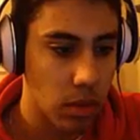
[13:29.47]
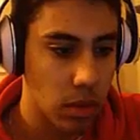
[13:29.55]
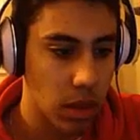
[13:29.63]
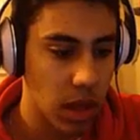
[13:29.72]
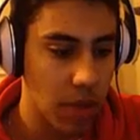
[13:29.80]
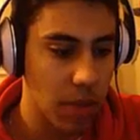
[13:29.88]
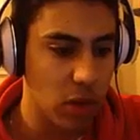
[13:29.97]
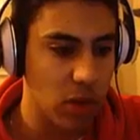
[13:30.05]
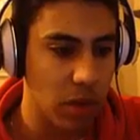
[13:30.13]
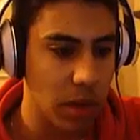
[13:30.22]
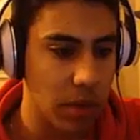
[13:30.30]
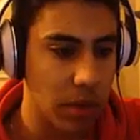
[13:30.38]
What happened to
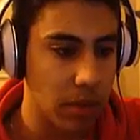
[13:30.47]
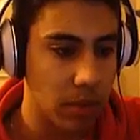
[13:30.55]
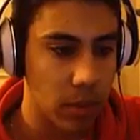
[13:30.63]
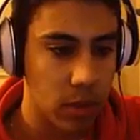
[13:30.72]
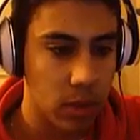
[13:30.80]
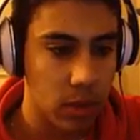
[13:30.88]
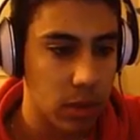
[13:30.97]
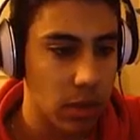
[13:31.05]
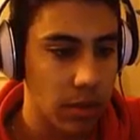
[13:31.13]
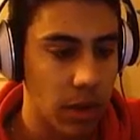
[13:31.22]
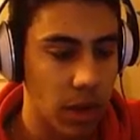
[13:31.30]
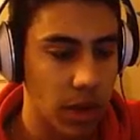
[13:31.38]
the map?
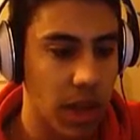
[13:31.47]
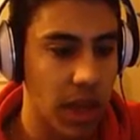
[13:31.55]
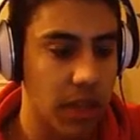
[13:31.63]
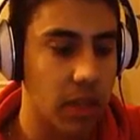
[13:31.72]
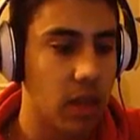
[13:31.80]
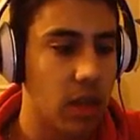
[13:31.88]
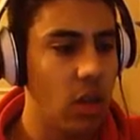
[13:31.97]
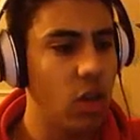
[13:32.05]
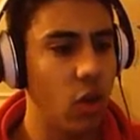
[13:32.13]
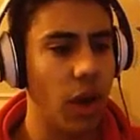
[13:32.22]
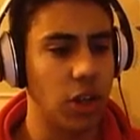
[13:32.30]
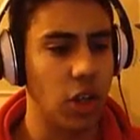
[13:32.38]
For God's sakes,
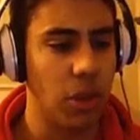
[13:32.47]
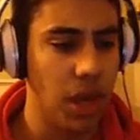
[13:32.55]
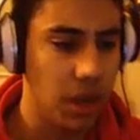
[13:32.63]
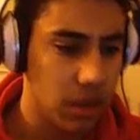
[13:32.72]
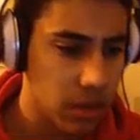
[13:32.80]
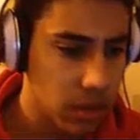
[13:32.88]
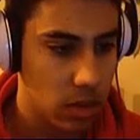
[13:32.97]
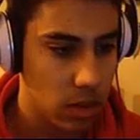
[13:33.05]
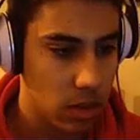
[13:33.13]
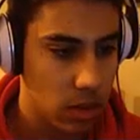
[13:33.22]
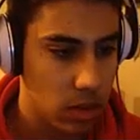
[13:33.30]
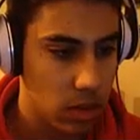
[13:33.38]
don't crash on me.
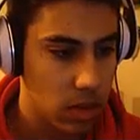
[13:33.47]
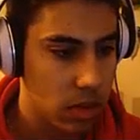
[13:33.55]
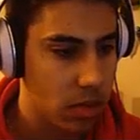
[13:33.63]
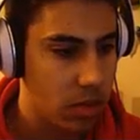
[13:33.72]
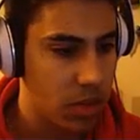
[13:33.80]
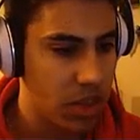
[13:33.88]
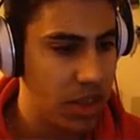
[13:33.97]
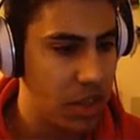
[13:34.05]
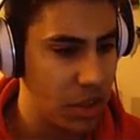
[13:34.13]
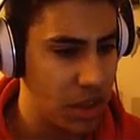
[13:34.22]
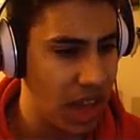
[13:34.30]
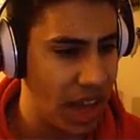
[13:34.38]

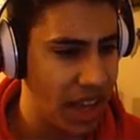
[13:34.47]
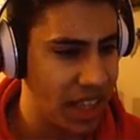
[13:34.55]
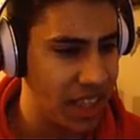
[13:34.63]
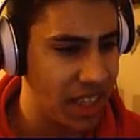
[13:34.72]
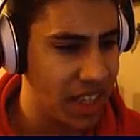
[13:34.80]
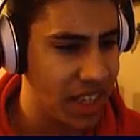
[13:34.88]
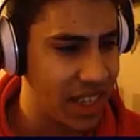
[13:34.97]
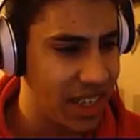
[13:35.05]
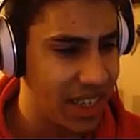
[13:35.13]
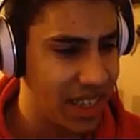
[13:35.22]
He's gonna die, isn't he?